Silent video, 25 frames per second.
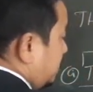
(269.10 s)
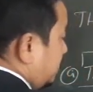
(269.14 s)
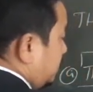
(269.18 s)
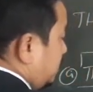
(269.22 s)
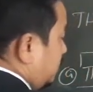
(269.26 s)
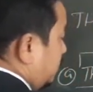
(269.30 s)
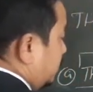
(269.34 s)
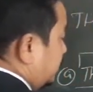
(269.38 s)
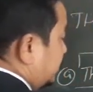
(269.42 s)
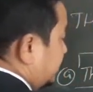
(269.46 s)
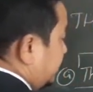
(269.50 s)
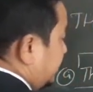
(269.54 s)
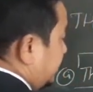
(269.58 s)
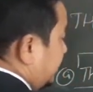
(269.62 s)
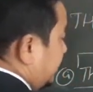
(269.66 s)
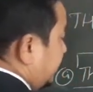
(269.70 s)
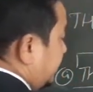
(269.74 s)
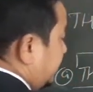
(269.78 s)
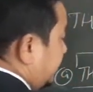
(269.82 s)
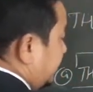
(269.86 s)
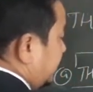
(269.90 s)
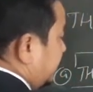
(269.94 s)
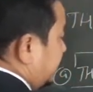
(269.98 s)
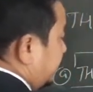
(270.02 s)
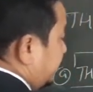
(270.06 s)

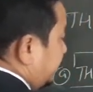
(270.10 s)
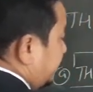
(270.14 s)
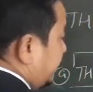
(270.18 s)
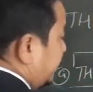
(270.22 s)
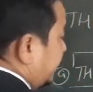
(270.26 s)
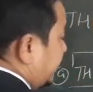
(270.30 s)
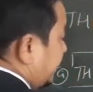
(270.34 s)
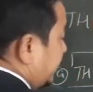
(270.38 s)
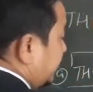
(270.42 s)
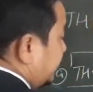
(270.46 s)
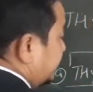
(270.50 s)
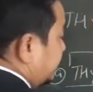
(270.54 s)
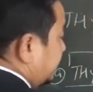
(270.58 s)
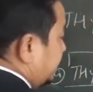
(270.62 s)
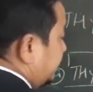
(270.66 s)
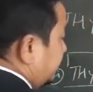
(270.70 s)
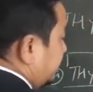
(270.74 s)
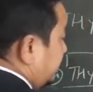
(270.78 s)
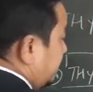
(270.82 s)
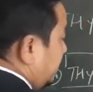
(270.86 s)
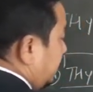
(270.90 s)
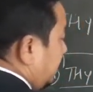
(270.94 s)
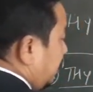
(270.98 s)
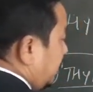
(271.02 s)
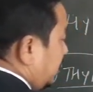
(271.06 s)

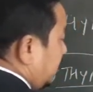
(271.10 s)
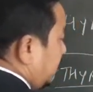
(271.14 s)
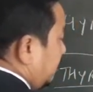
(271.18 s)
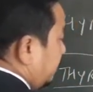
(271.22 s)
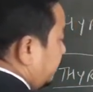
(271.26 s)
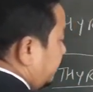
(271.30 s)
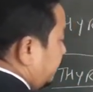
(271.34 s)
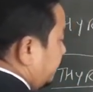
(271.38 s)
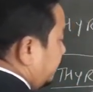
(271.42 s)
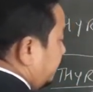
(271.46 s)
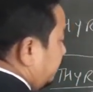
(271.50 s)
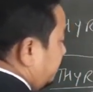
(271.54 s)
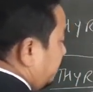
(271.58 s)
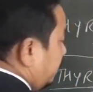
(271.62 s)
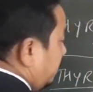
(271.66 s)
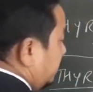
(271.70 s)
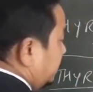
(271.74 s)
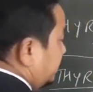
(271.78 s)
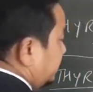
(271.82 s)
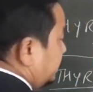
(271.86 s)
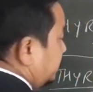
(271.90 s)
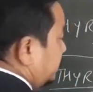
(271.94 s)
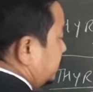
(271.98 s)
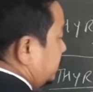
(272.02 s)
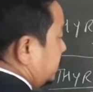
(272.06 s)
of
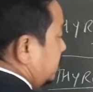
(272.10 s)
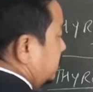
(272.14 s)
bones.